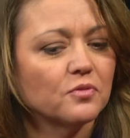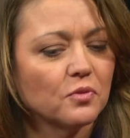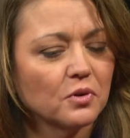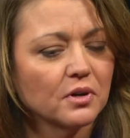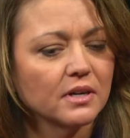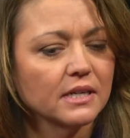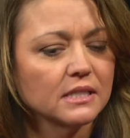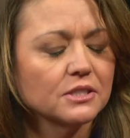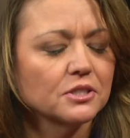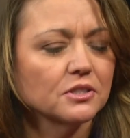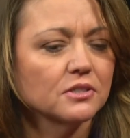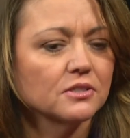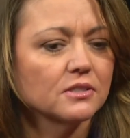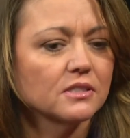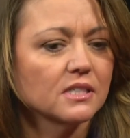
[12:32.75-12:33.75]
for an
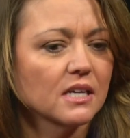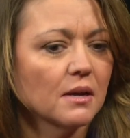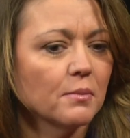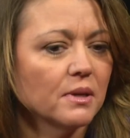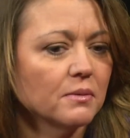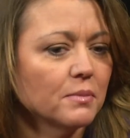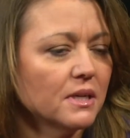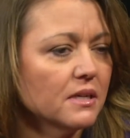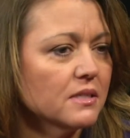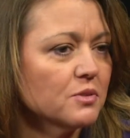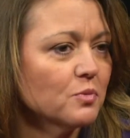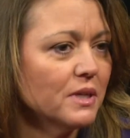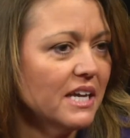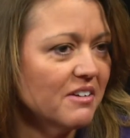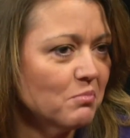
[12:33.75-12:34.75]
intern to come in because
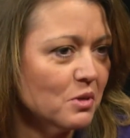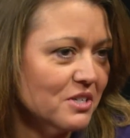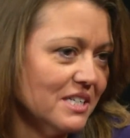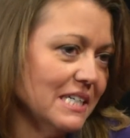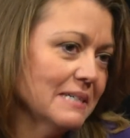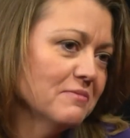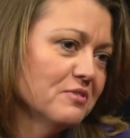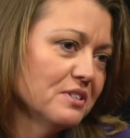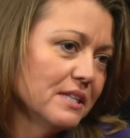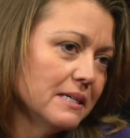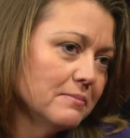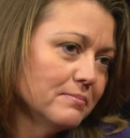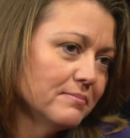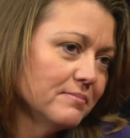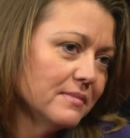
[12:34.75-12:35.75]
we have more time for
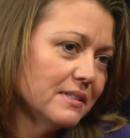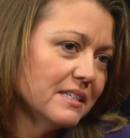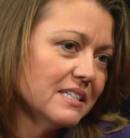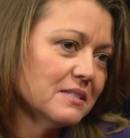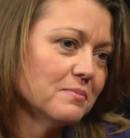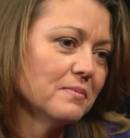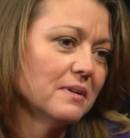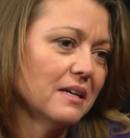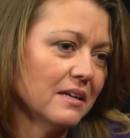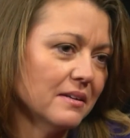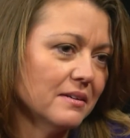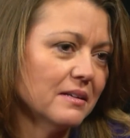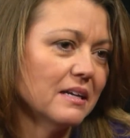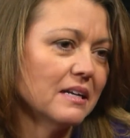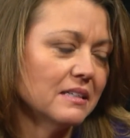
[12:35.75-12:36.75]
them, is
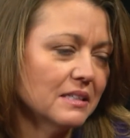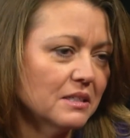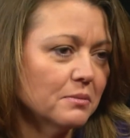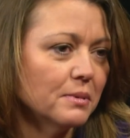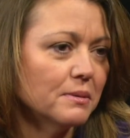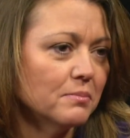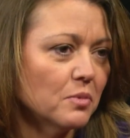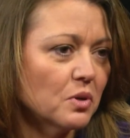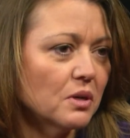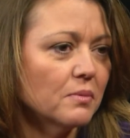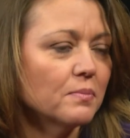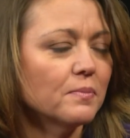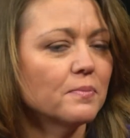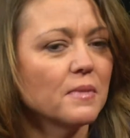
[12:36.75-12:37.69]
a little bit more.